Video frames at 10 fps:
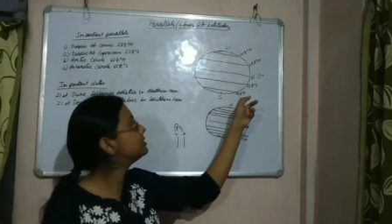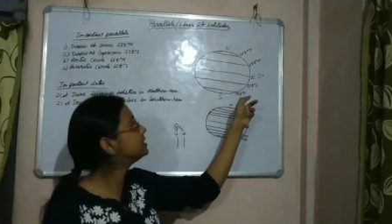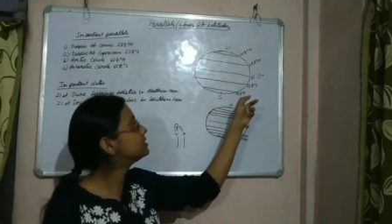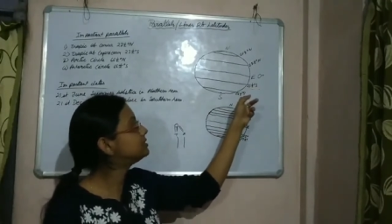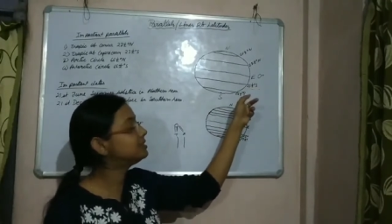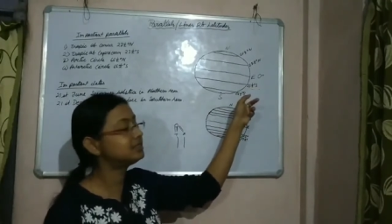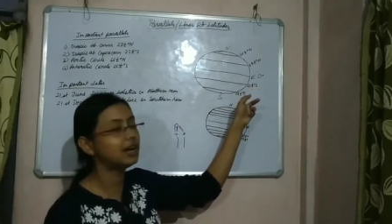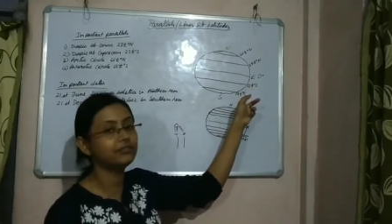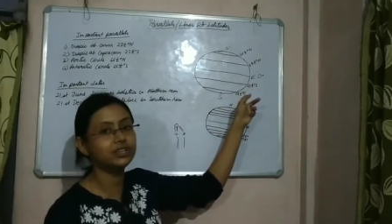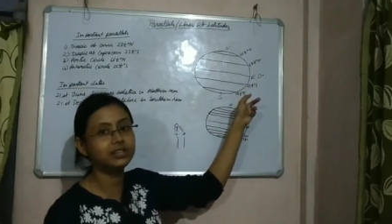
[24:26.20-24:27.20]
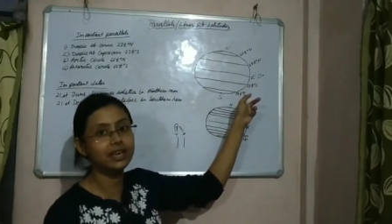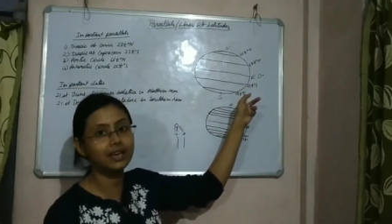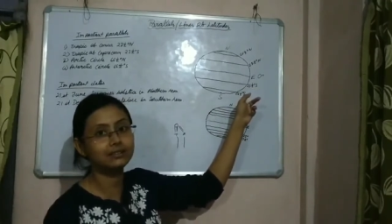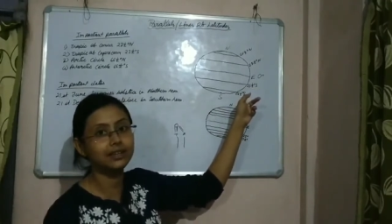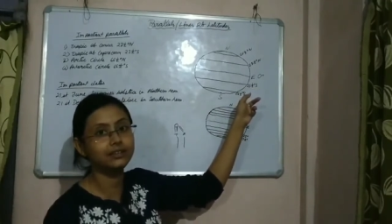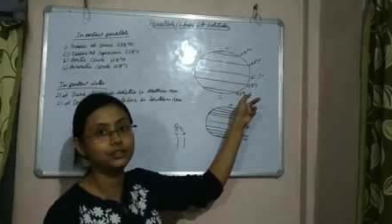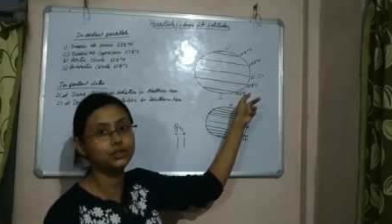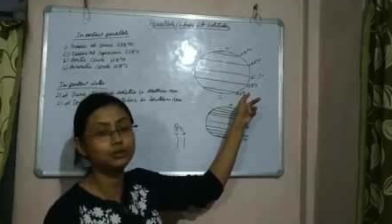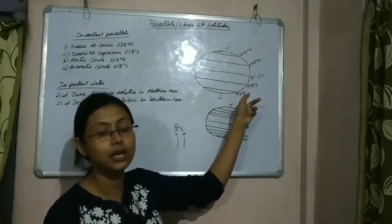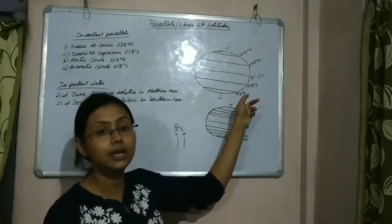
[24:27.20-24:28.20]
66.5 degree S
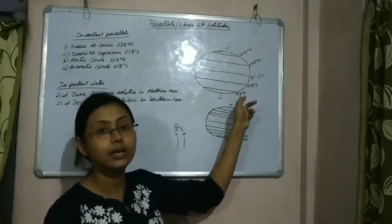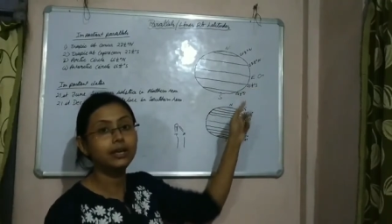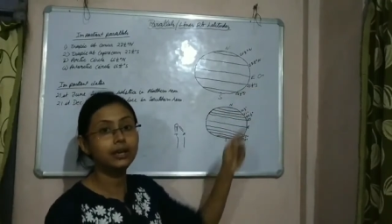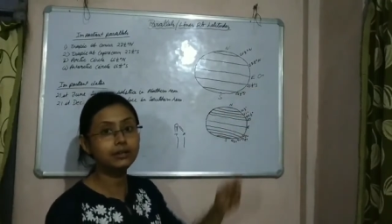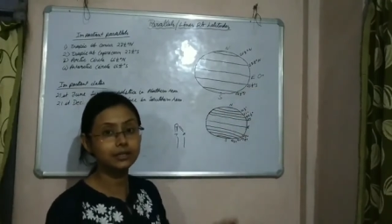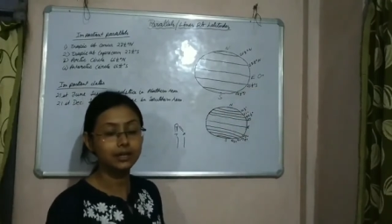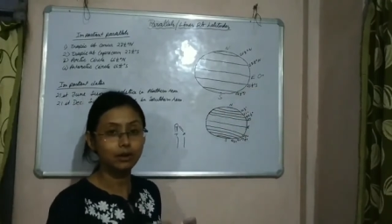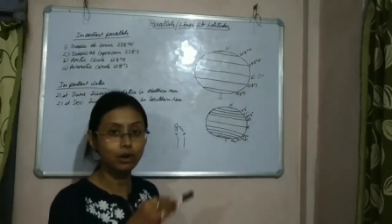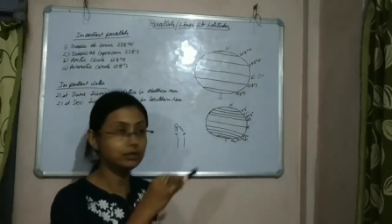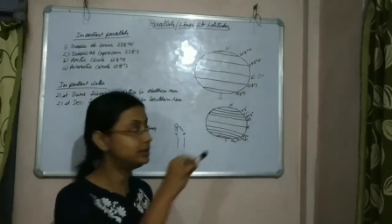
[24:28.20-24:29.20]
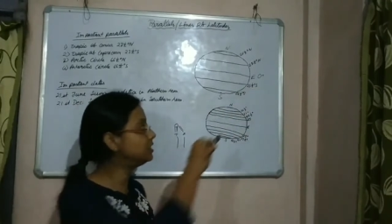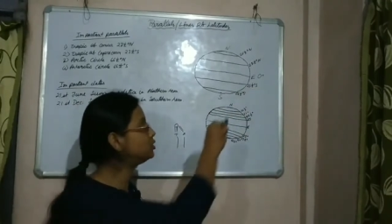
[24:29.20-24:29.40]
latitude, it on this